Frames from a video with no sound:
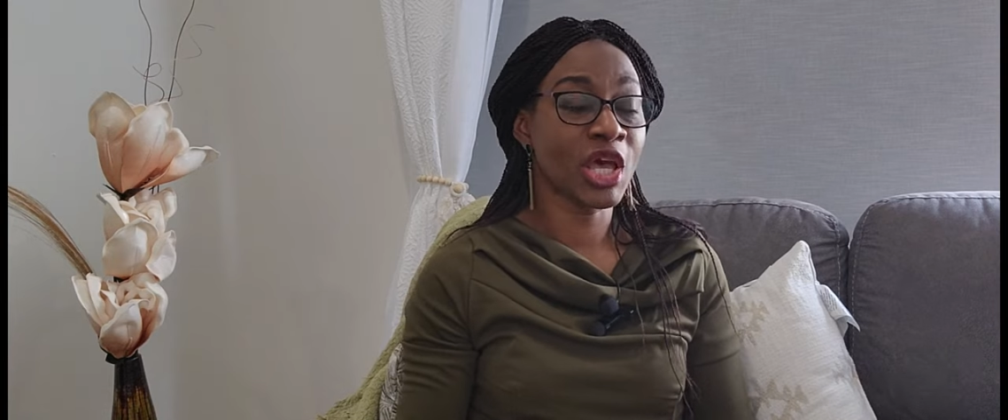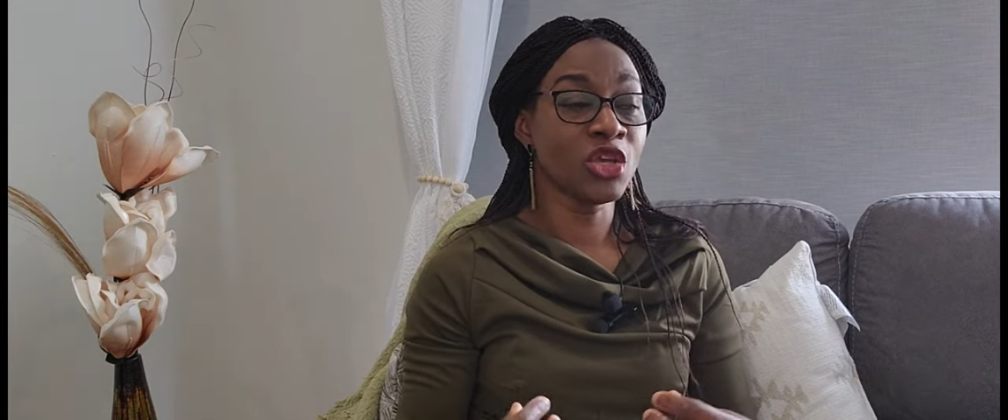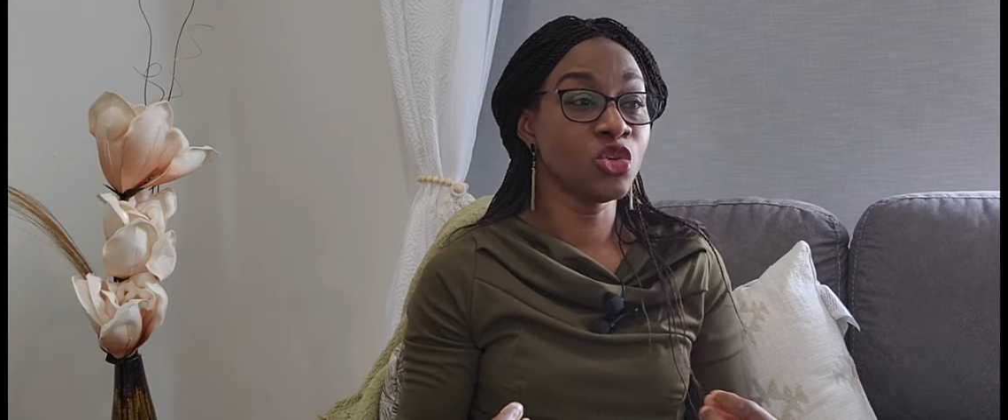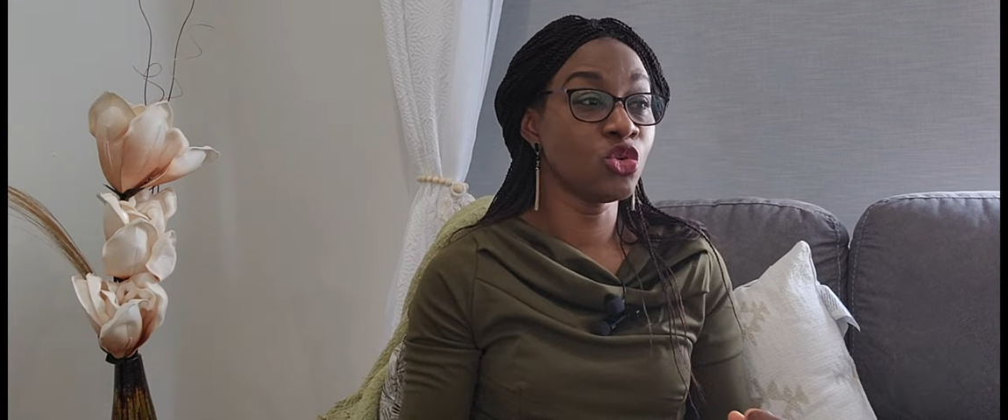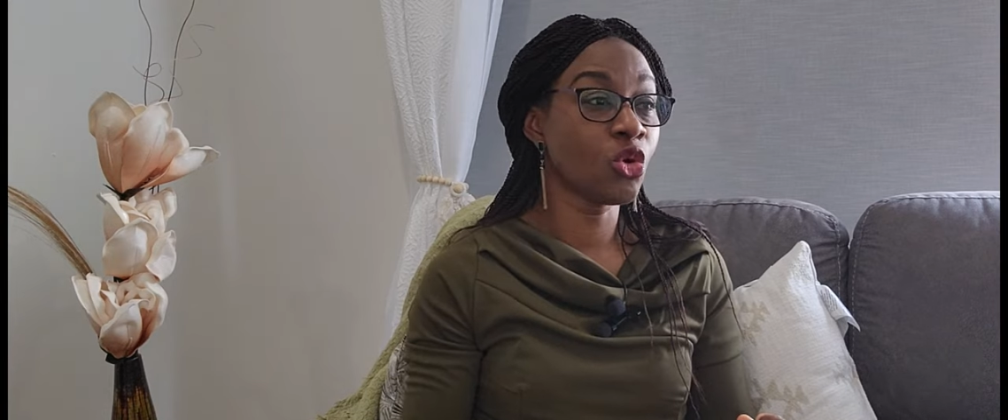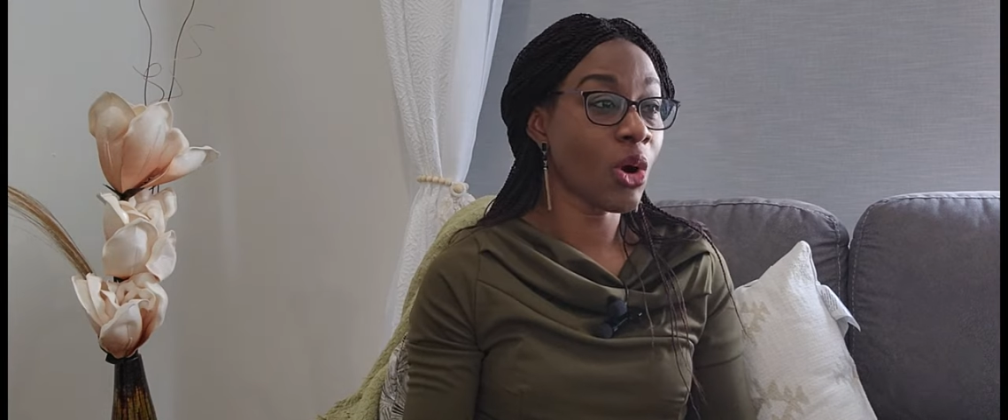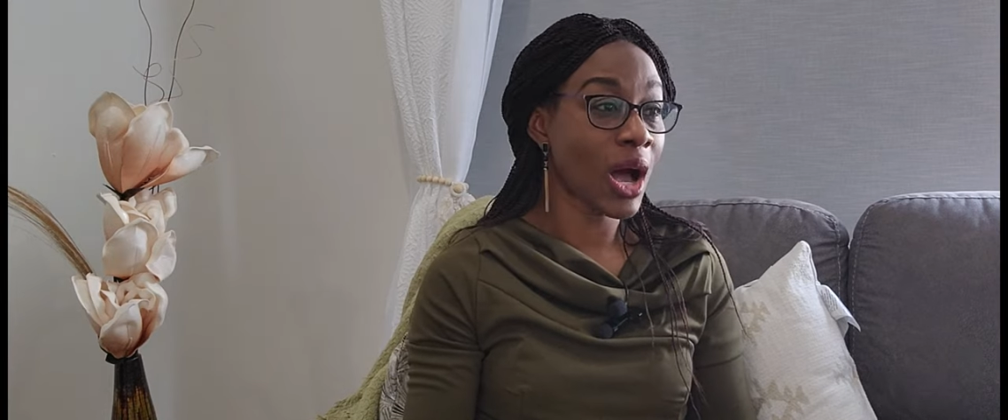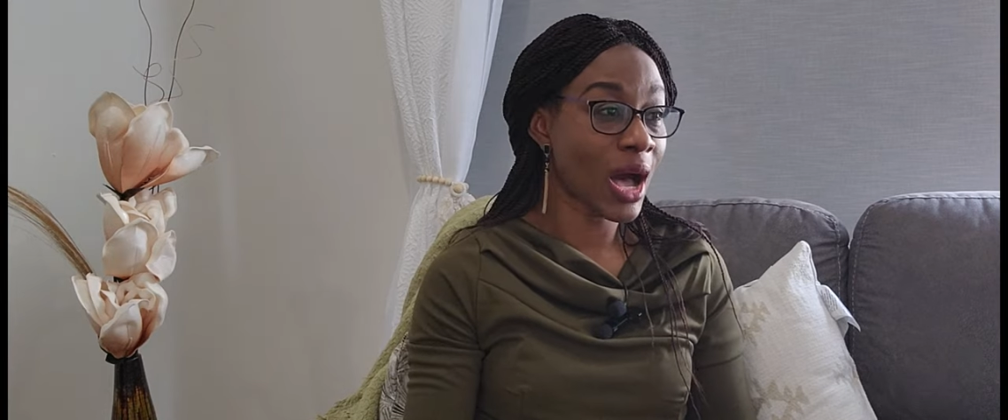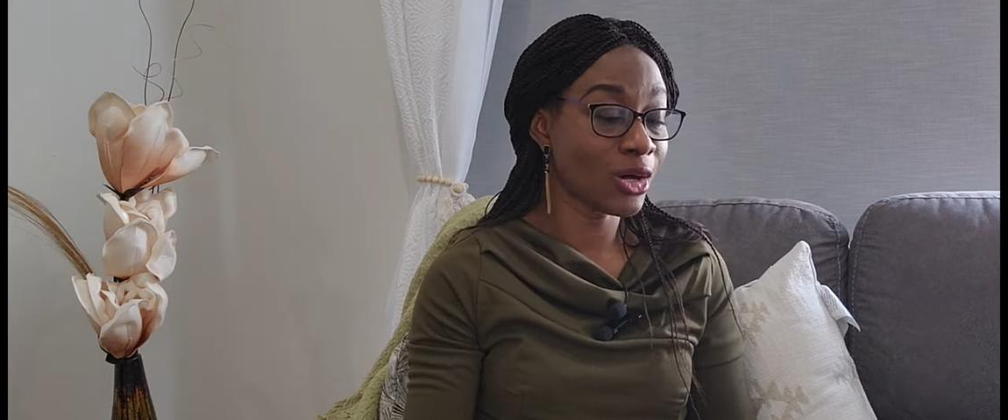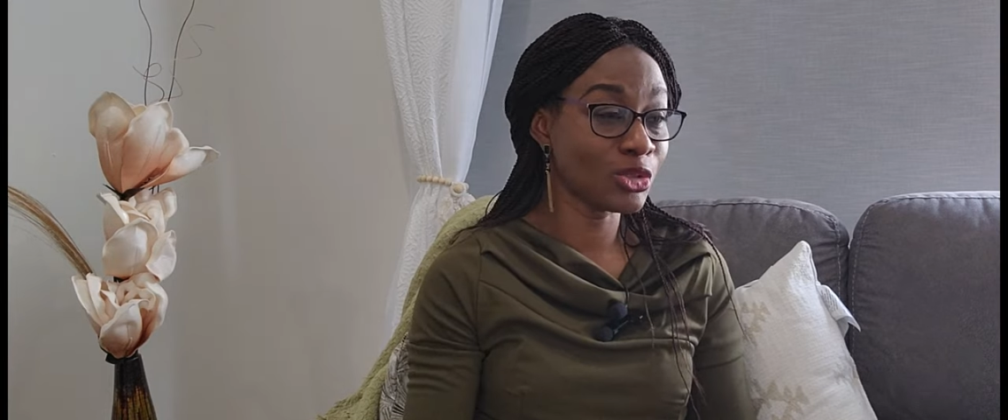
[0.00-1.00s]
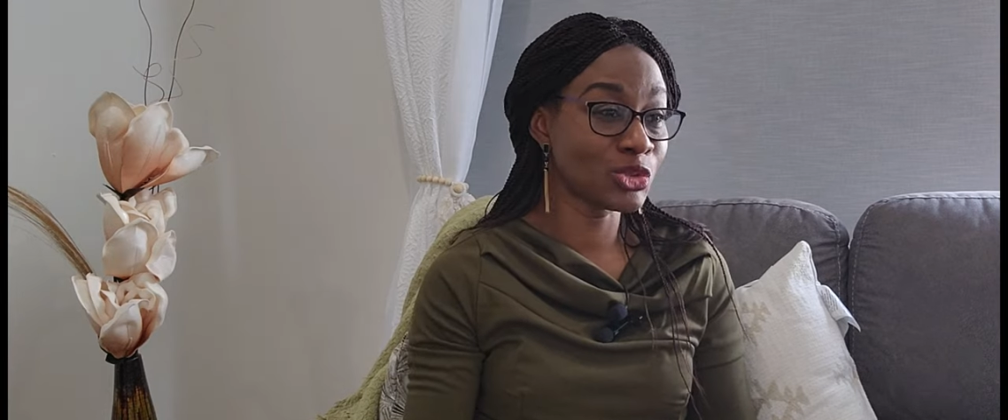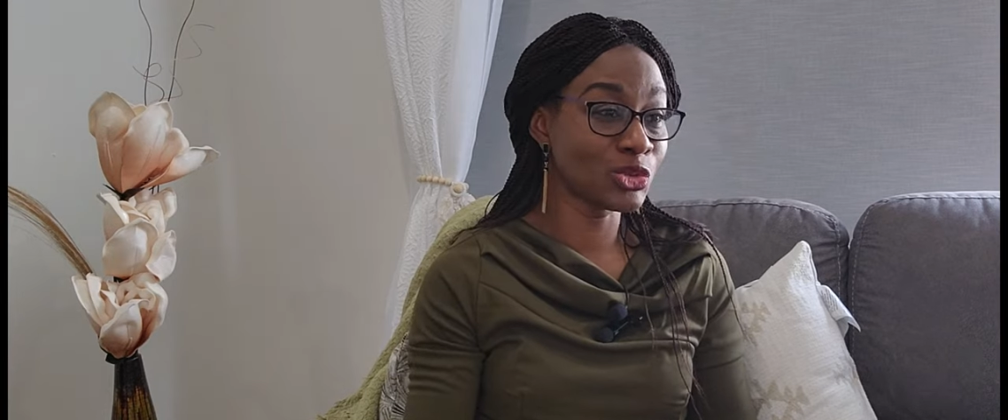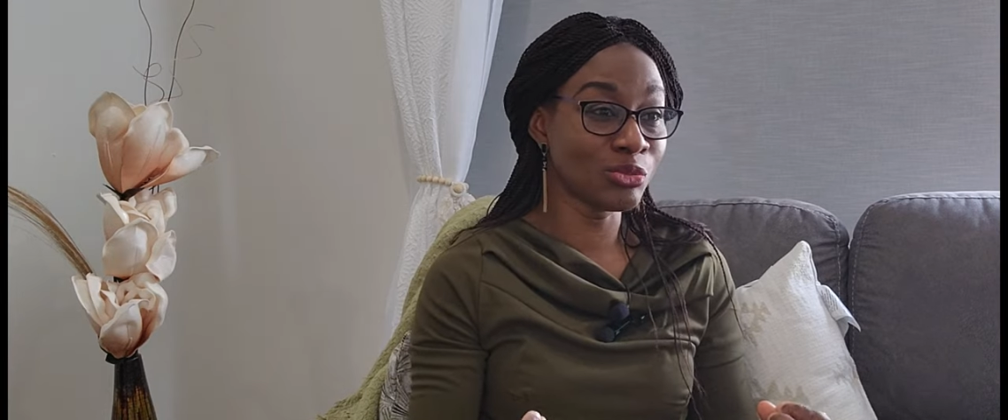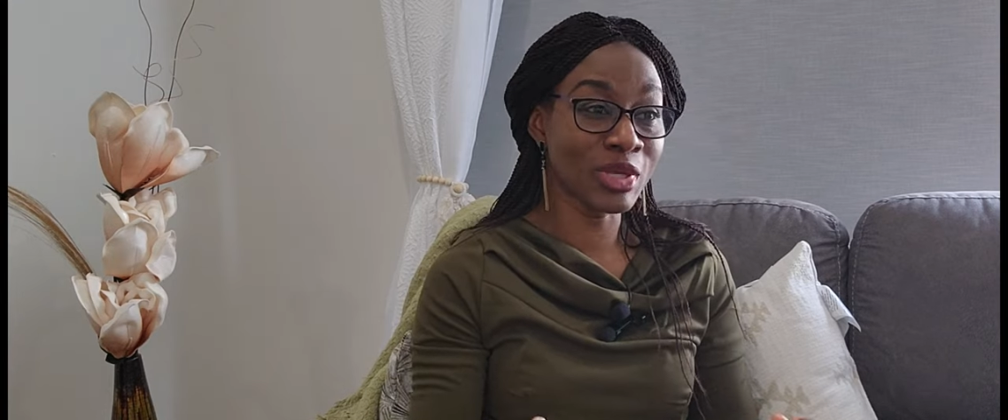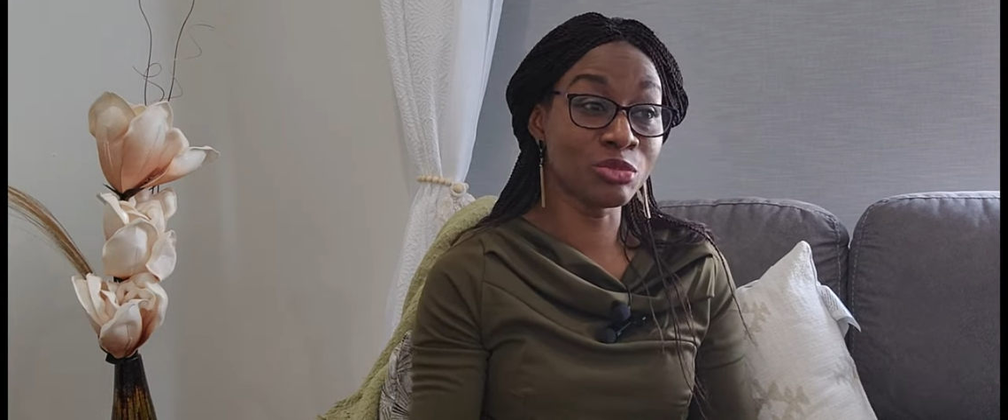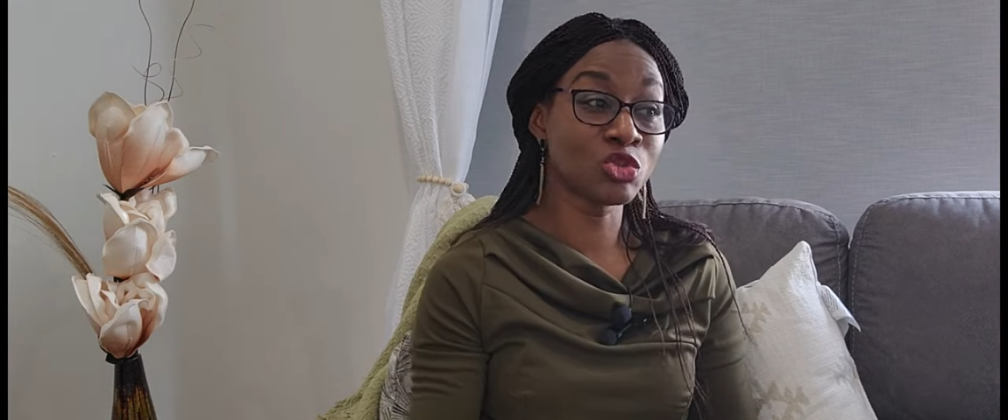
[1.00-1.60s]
You know how to be able